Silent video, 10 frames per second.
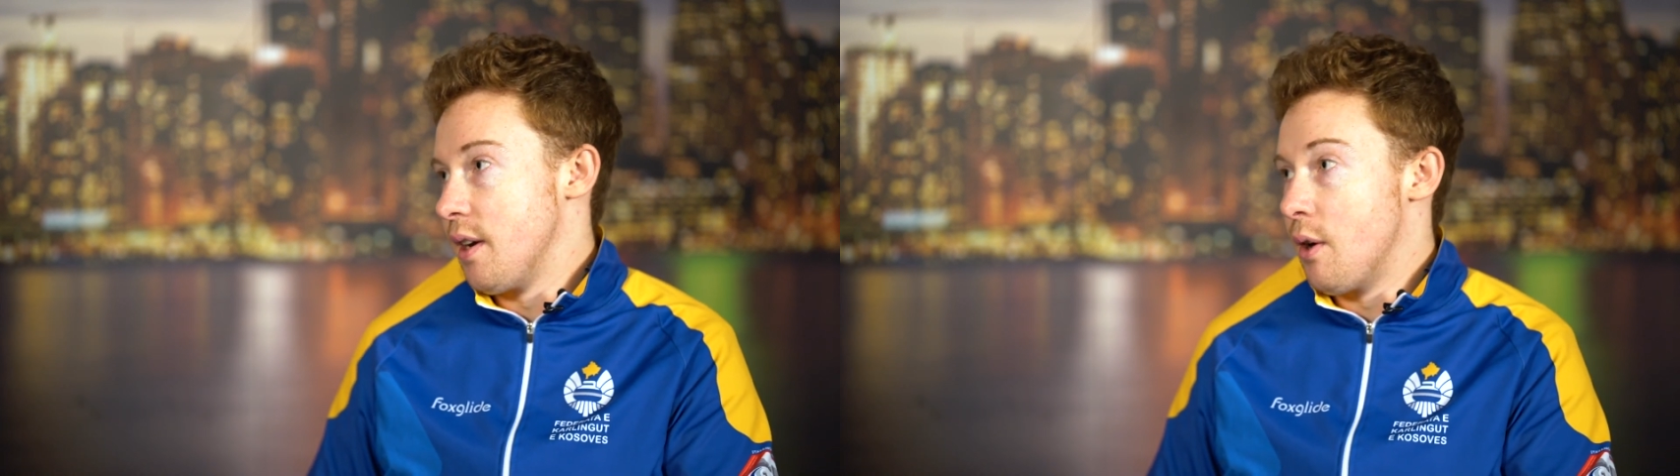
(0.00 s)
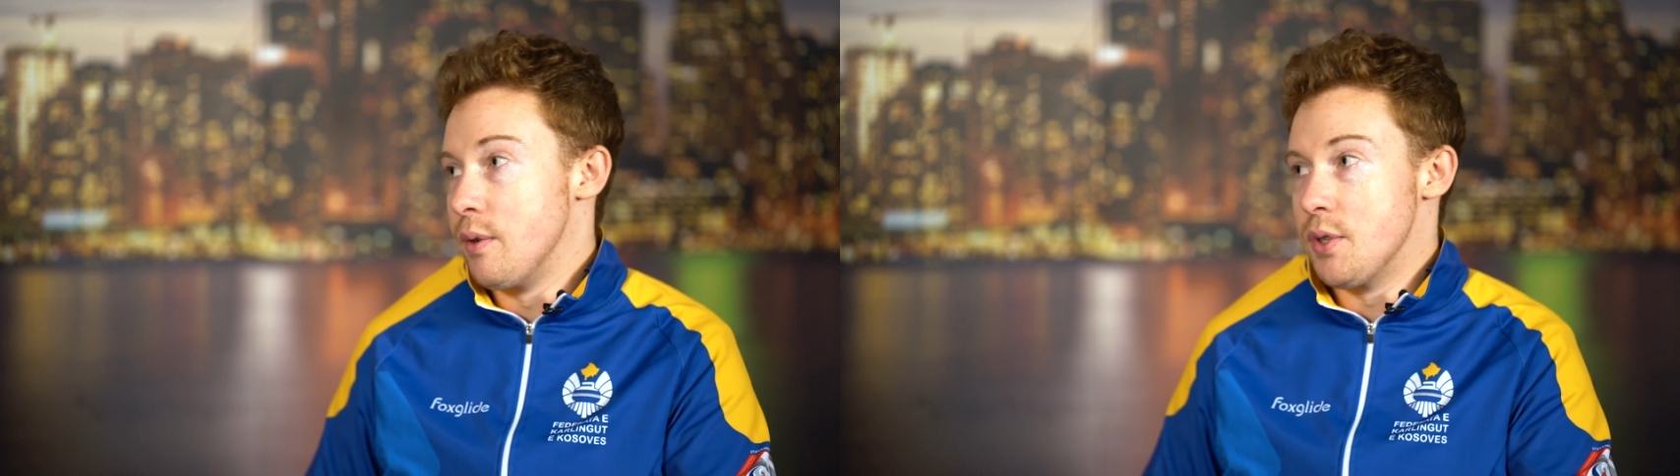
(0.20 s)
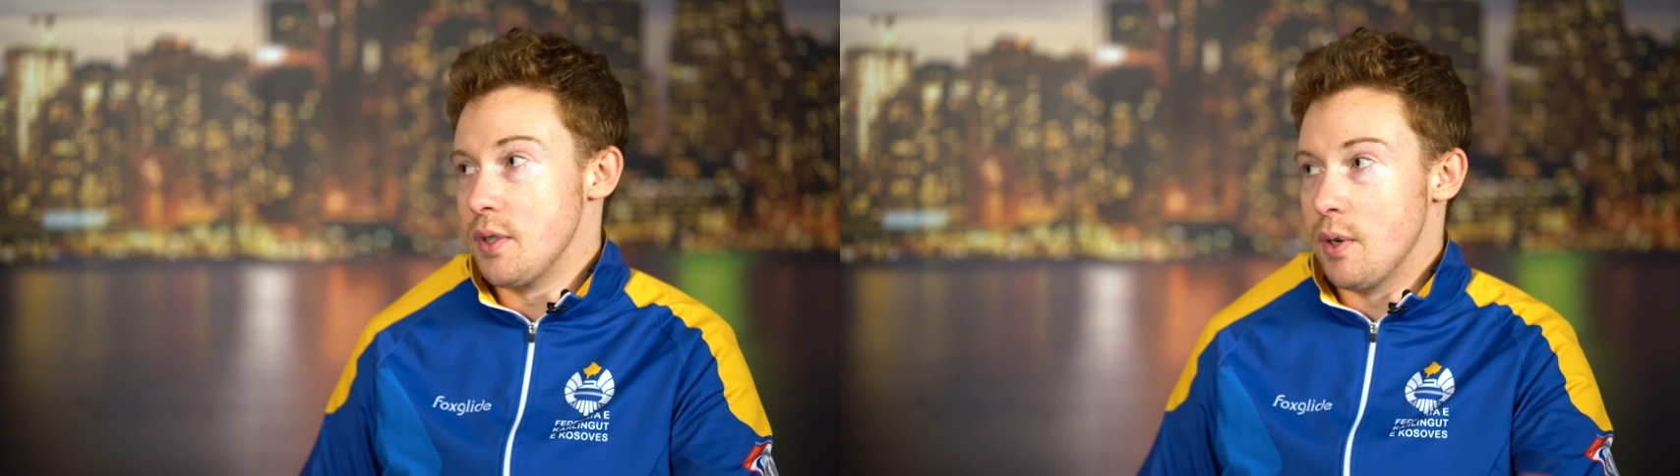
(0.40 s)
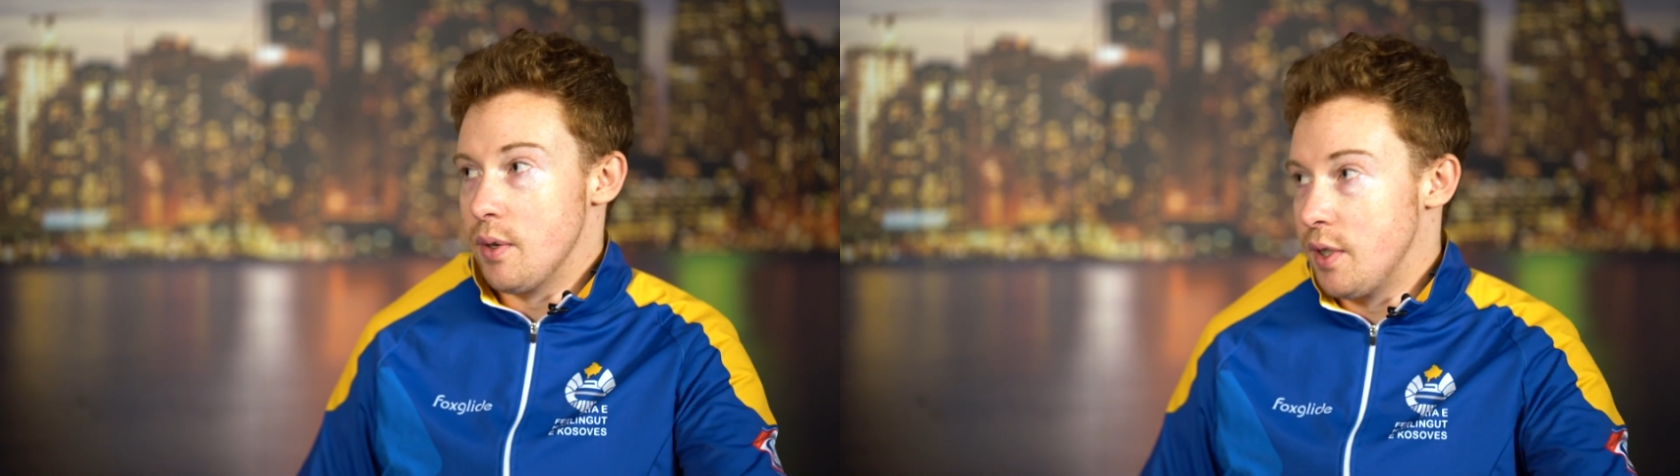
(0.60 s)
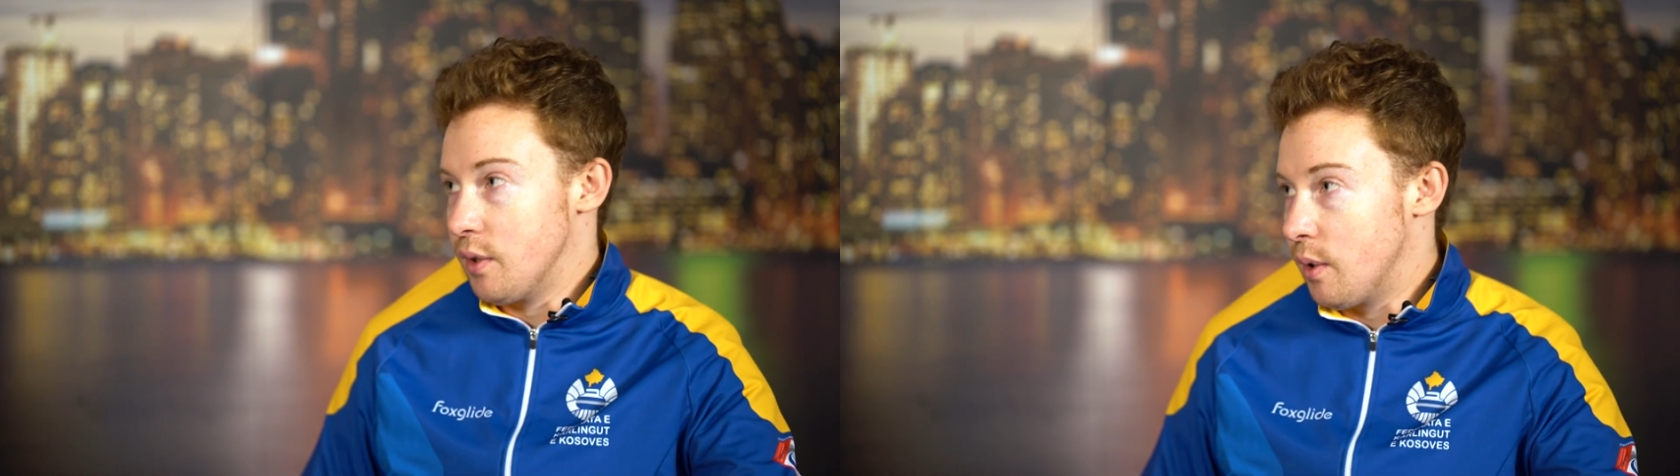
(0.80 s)
oh, just go
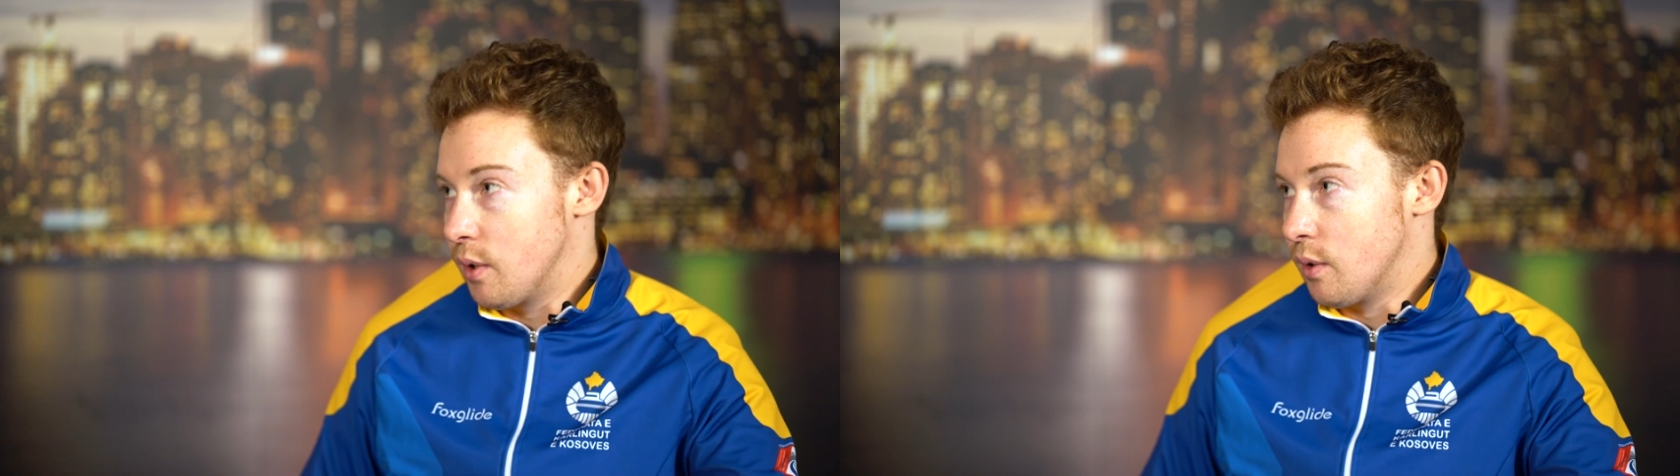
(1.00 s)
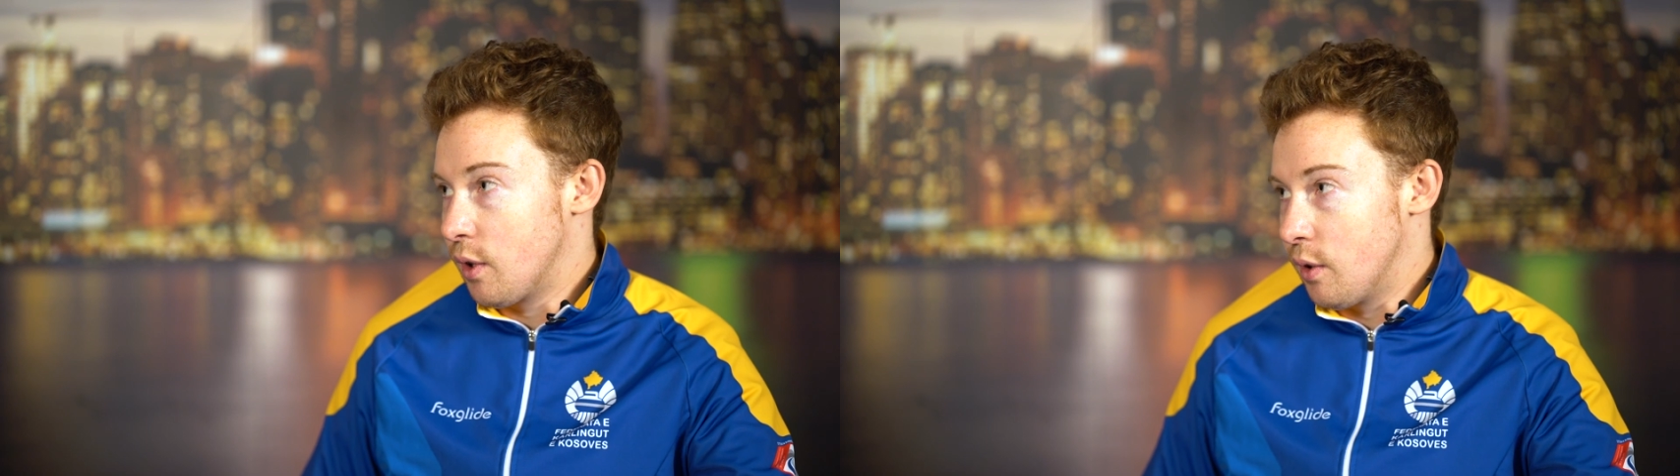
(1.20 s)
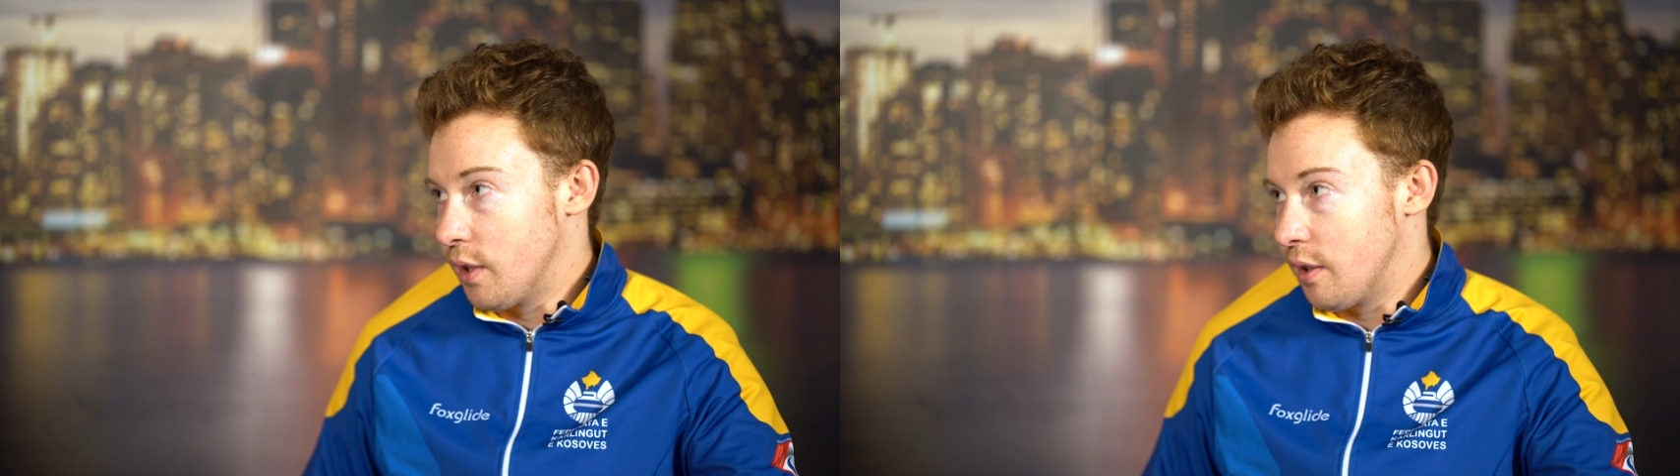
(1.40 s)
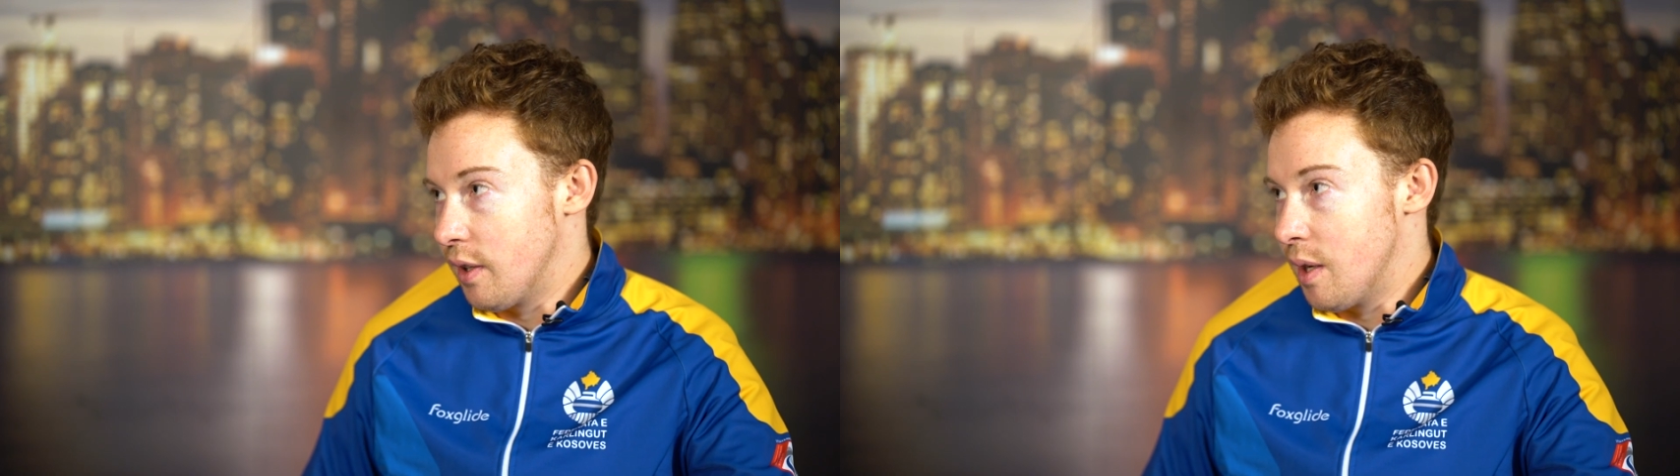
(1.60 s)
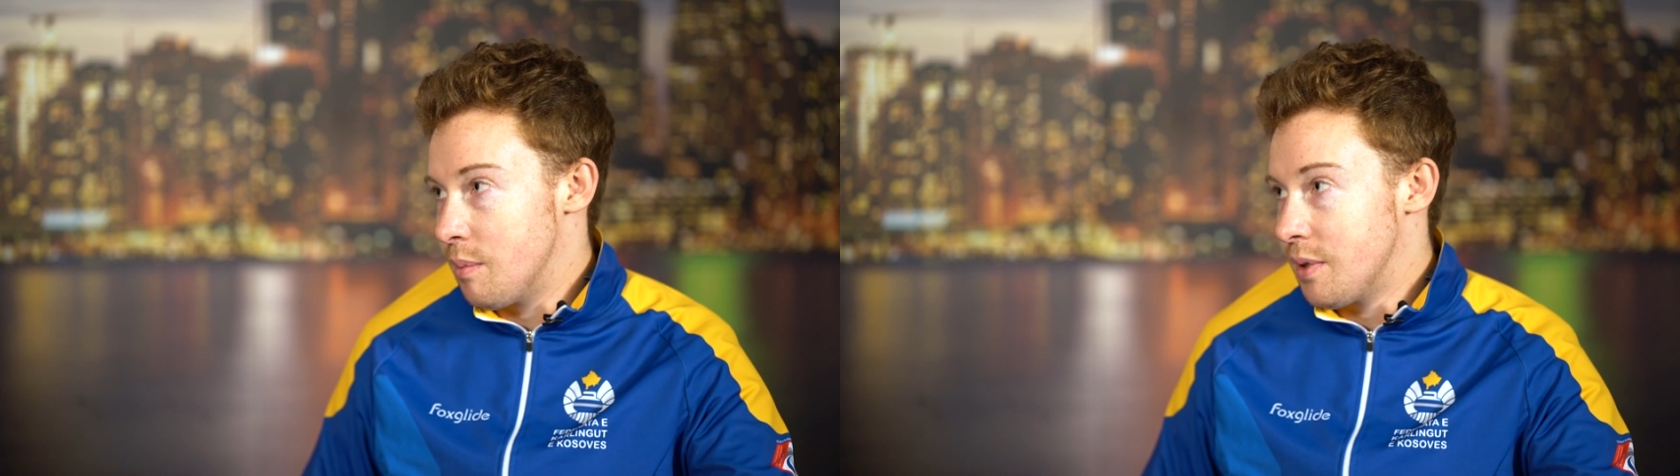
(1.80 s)
to your local curling
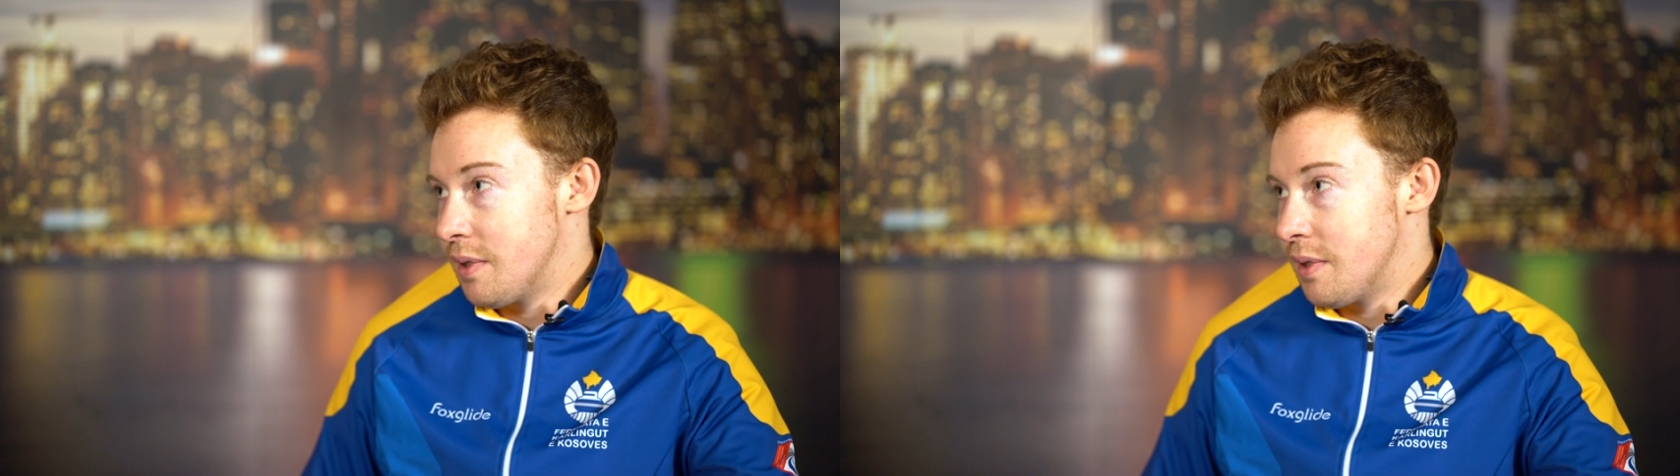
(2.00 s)
club.